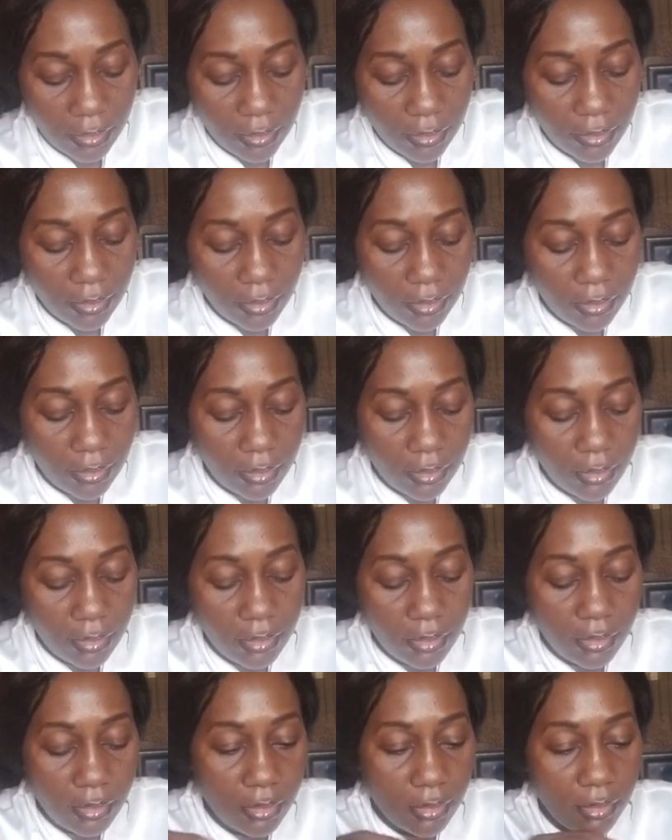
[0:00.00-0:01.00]

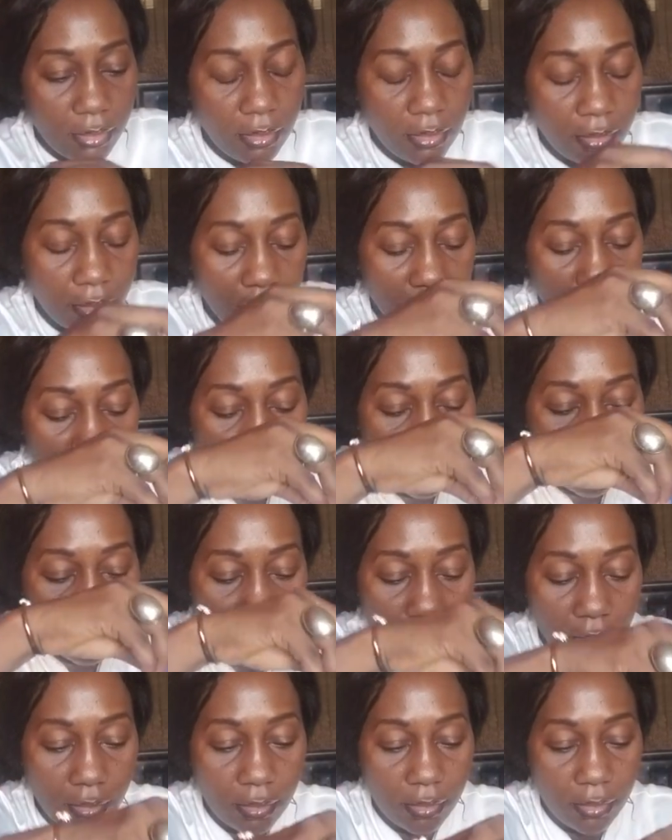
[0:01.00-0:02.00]

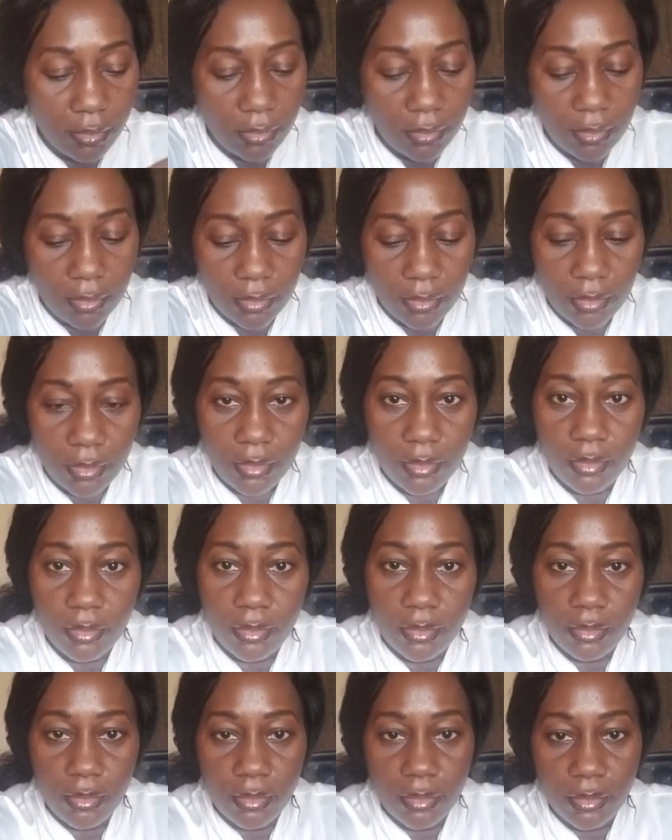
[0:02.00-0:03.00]

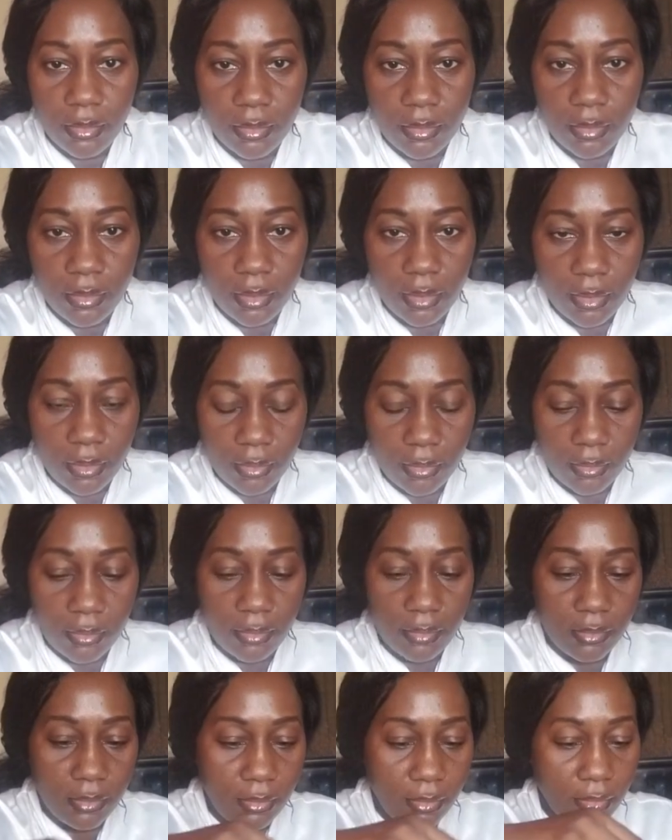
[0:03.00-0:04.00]

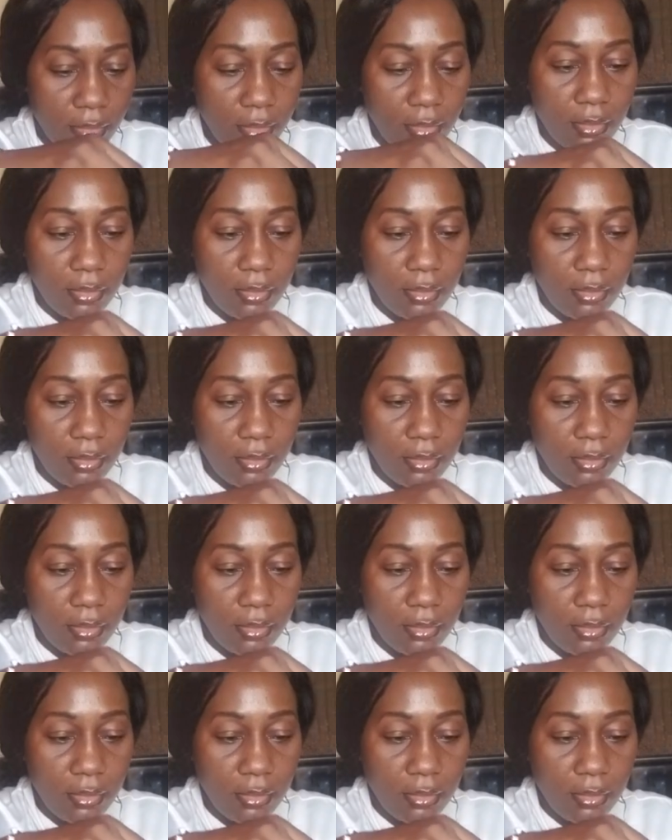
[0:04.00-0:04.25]
[no speech]